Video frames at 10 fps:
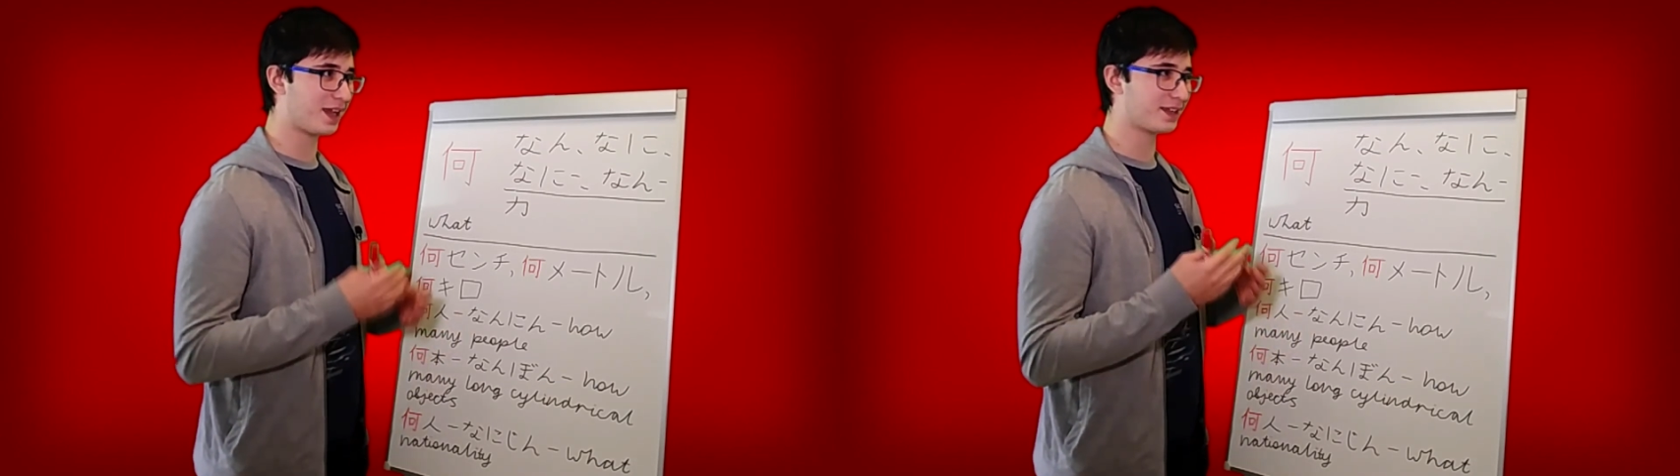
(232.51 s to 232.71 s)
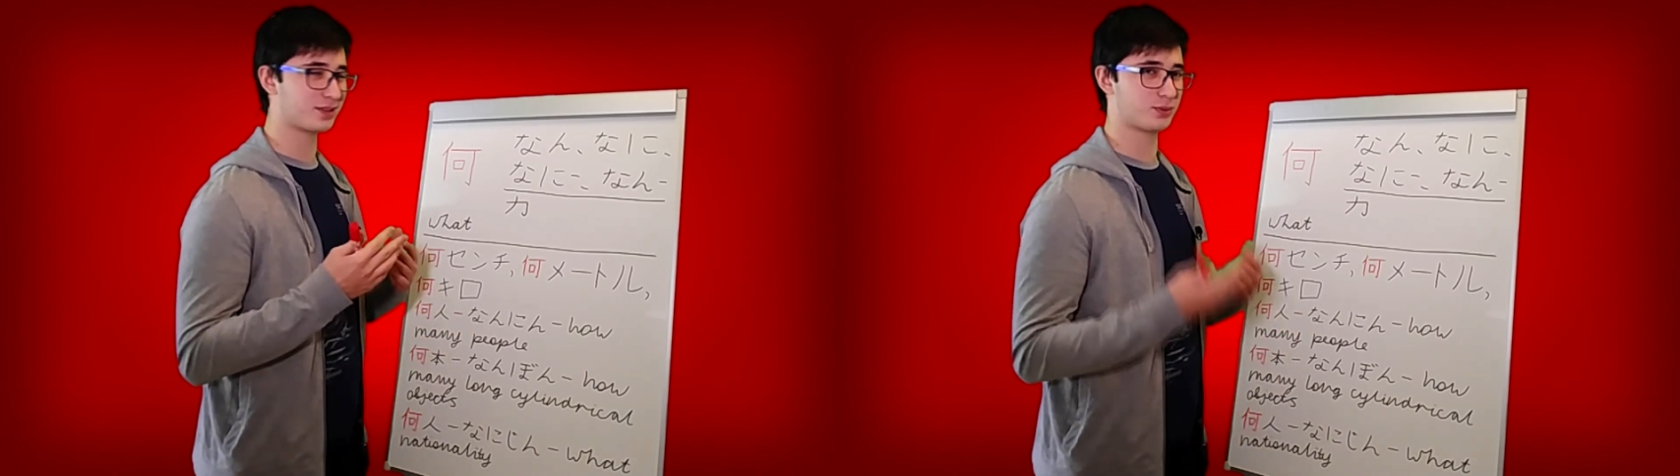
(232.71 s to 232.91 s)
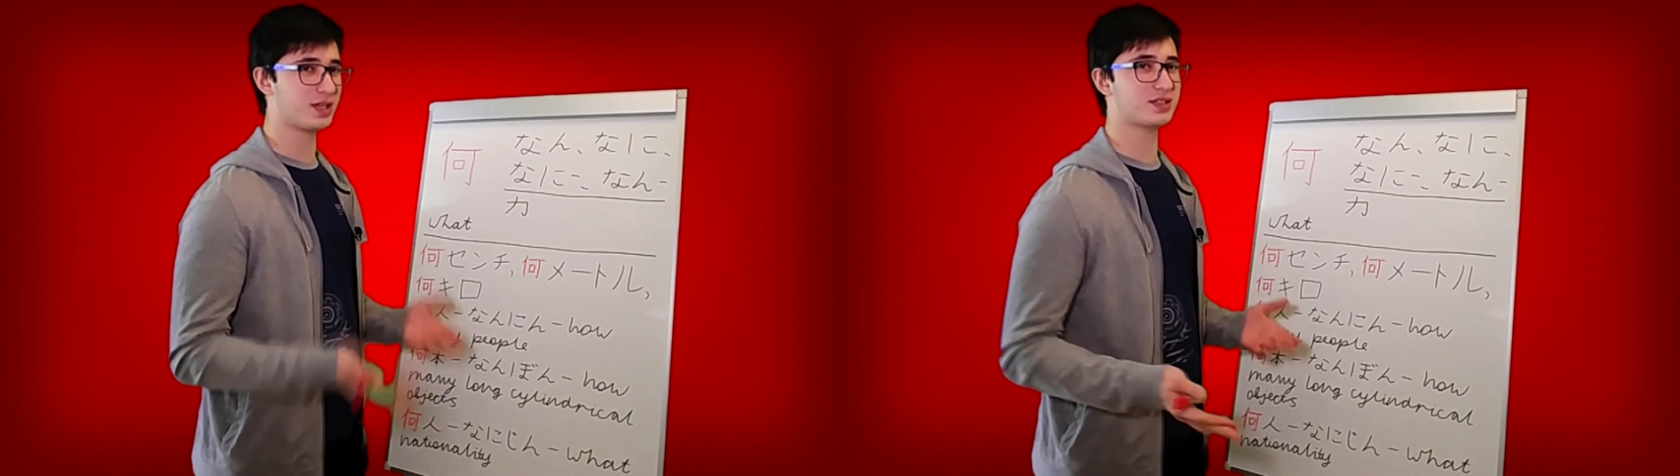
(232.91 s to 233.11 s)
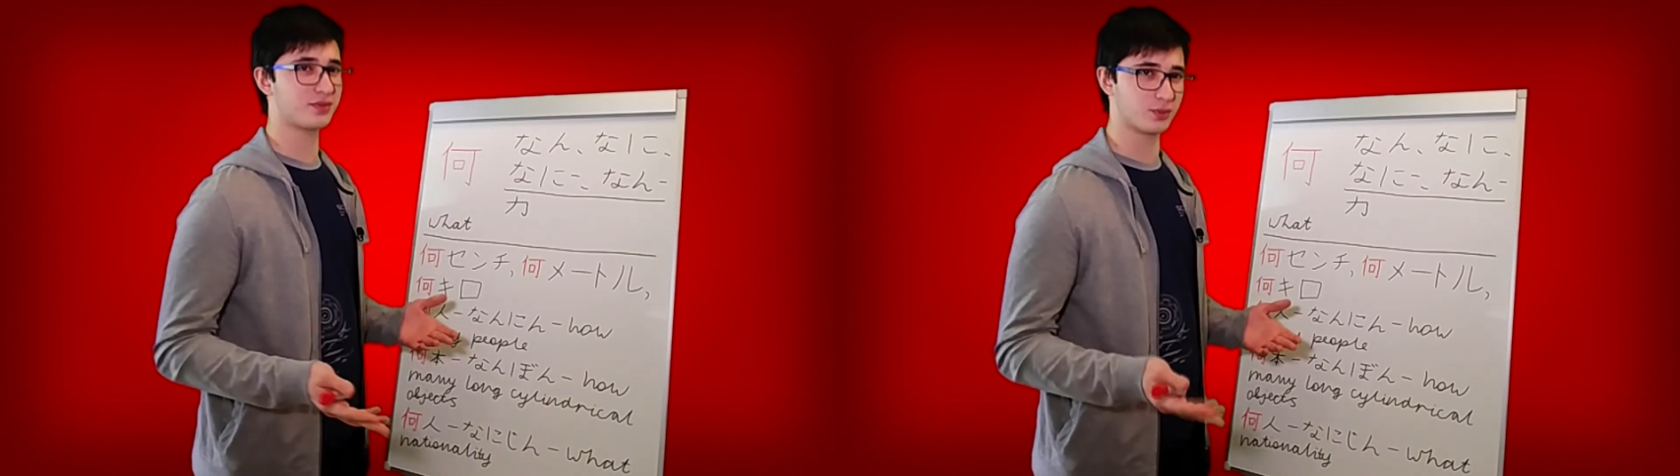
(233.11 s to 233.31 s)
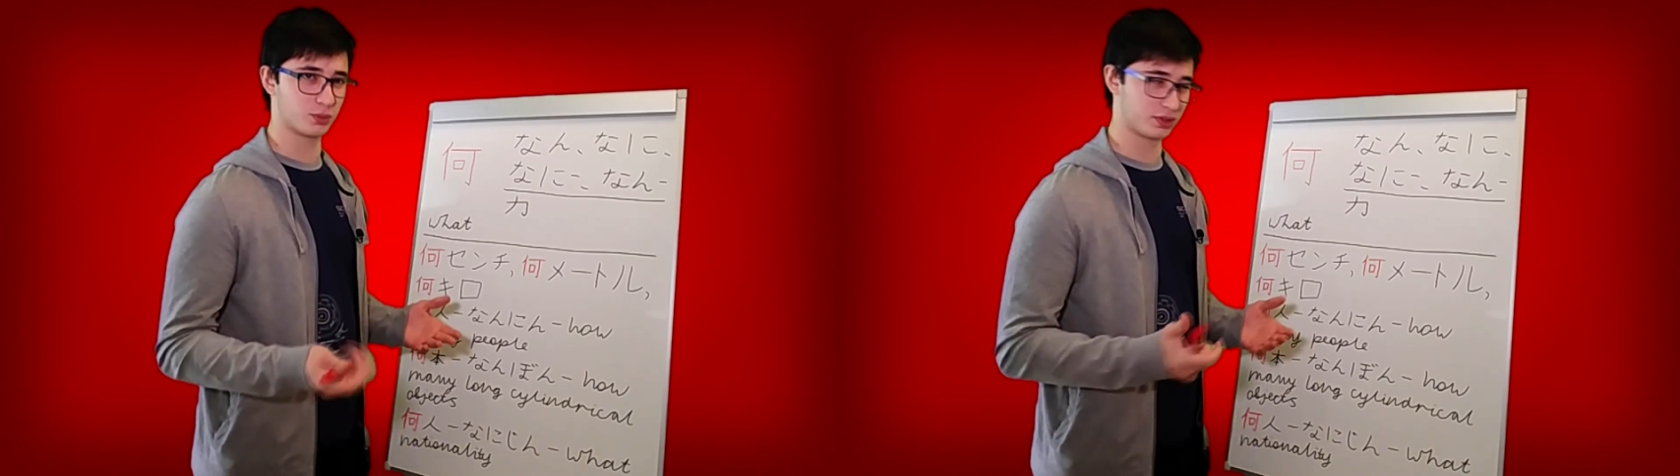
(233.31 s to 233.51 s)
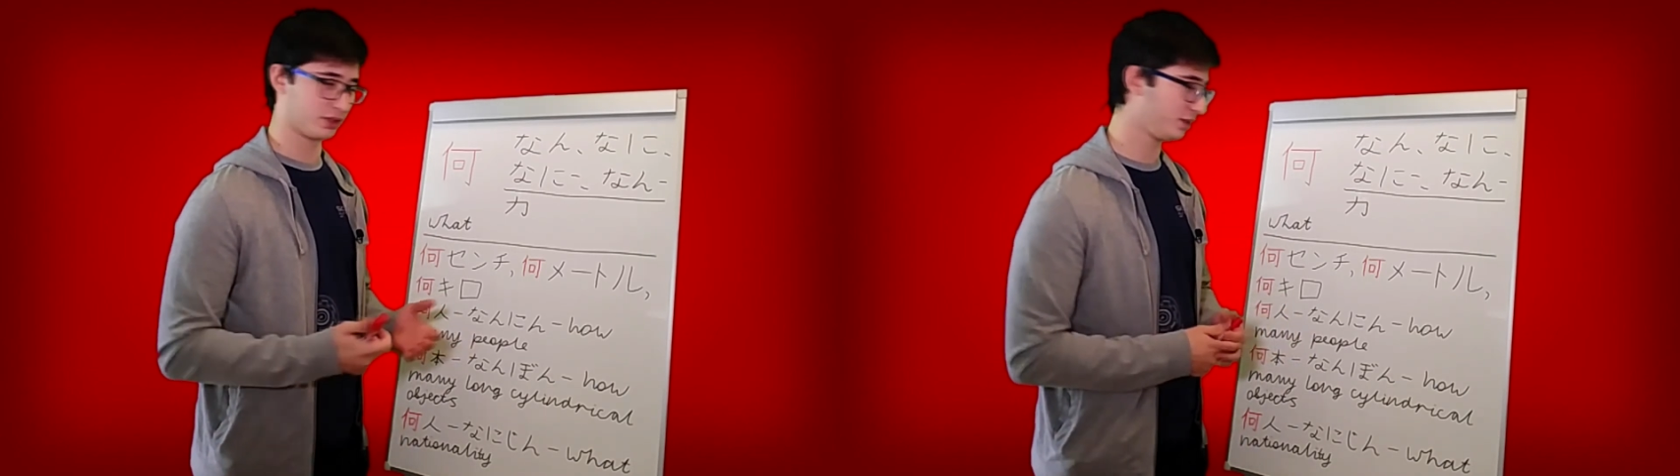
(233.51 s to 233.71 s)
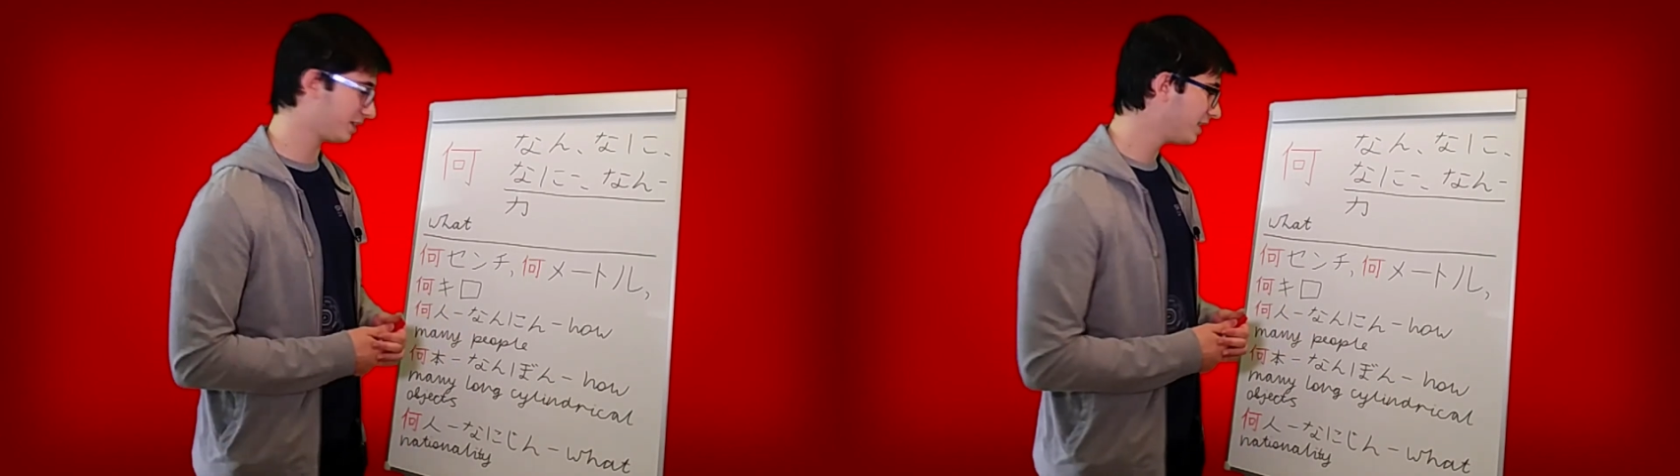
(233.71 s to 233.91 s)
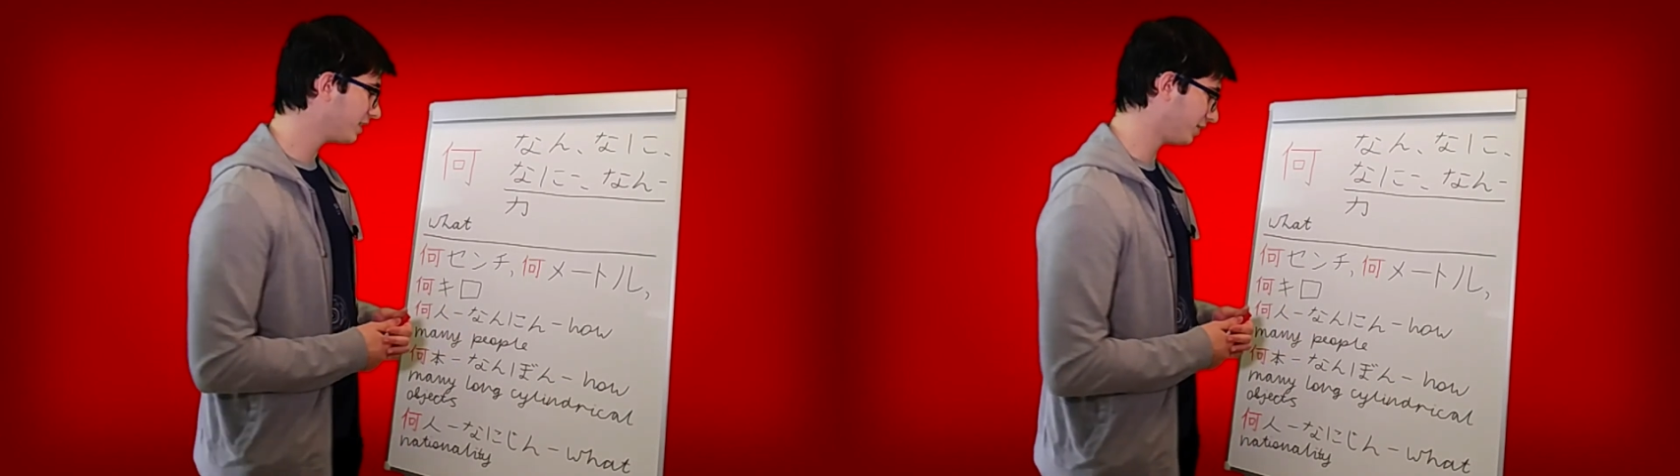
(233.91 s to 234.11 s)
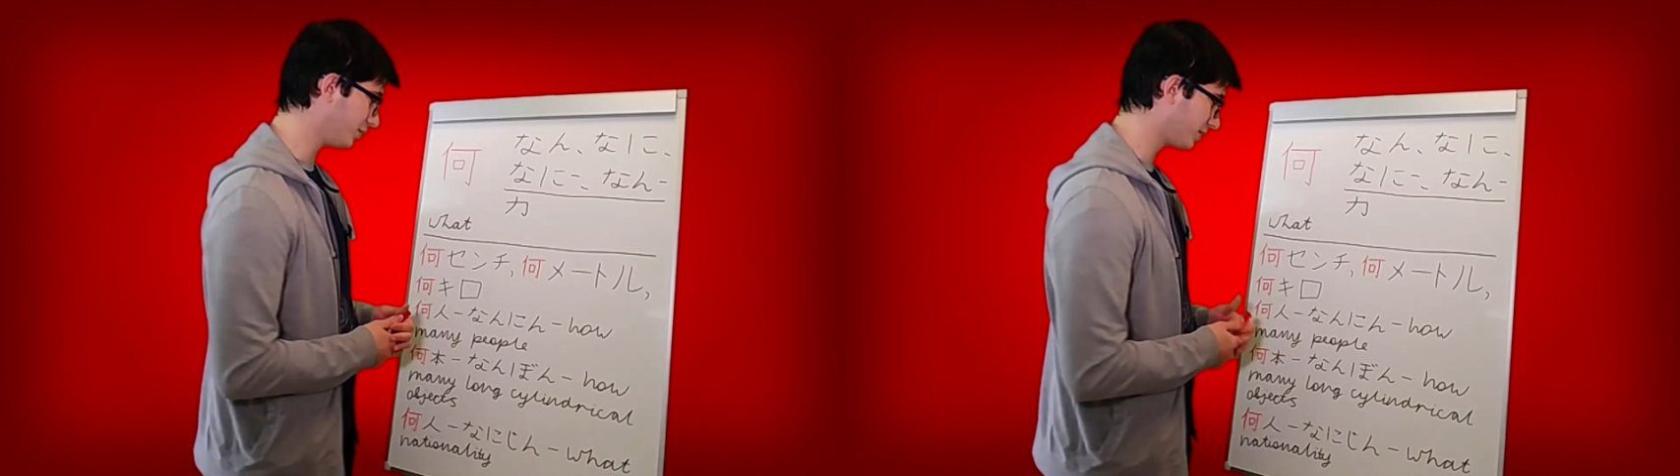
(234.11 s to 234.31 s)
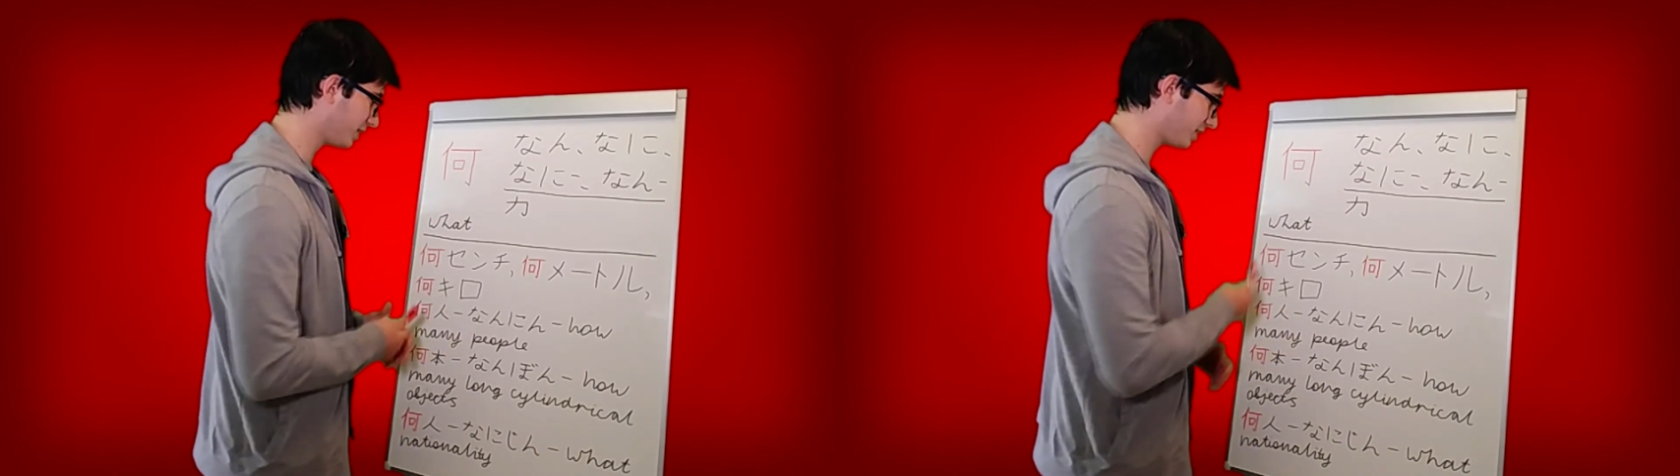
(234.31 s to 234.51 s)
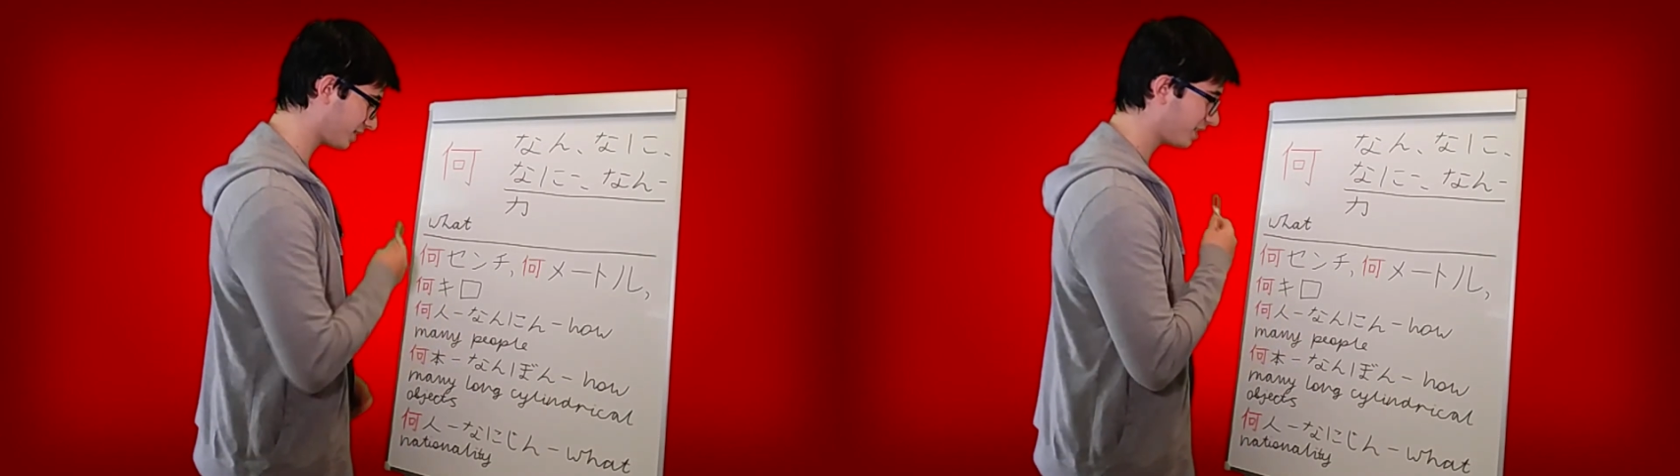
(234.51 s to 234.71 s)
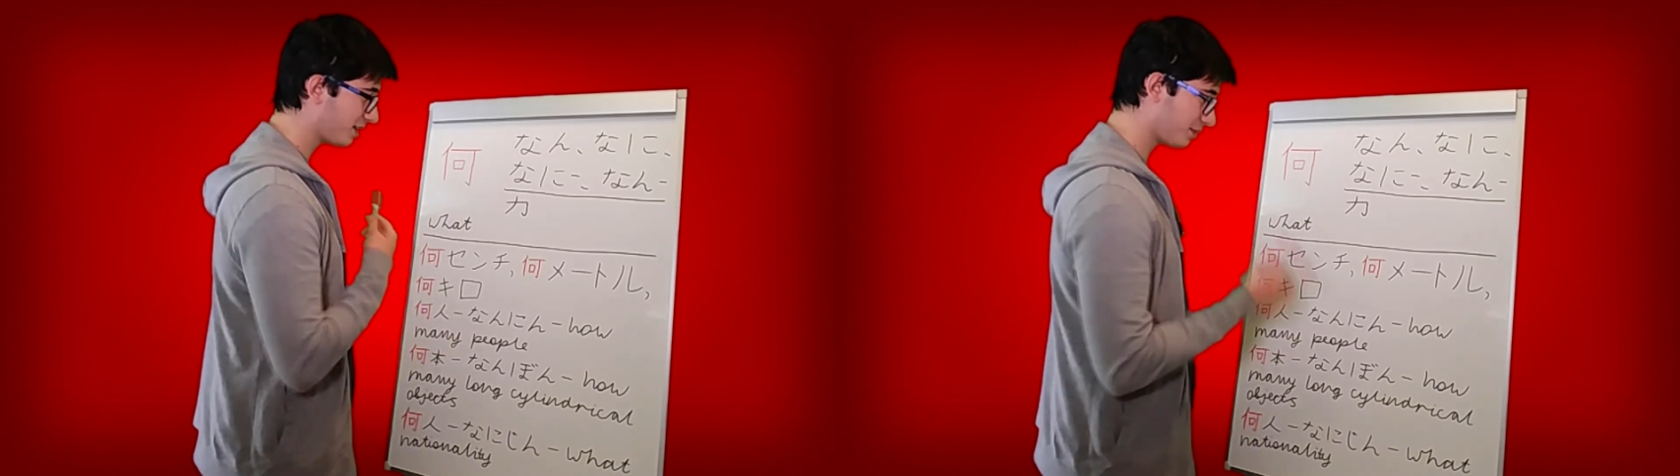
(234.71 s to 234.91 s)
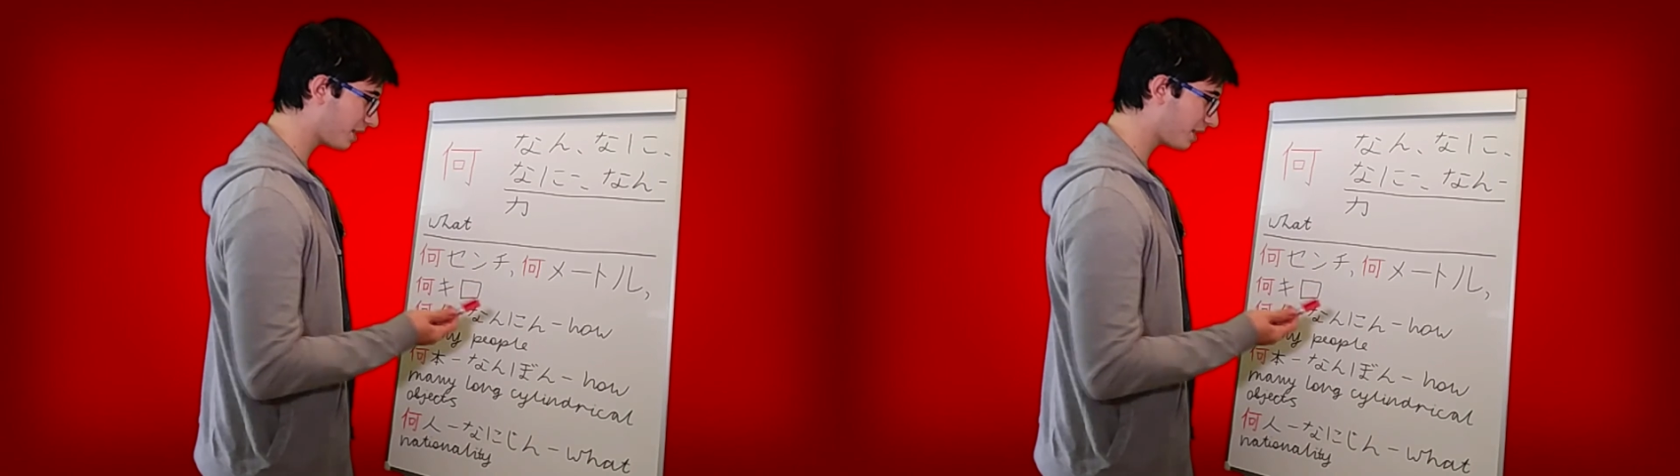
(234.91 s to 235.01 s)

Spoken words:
like the rest of the world, uses the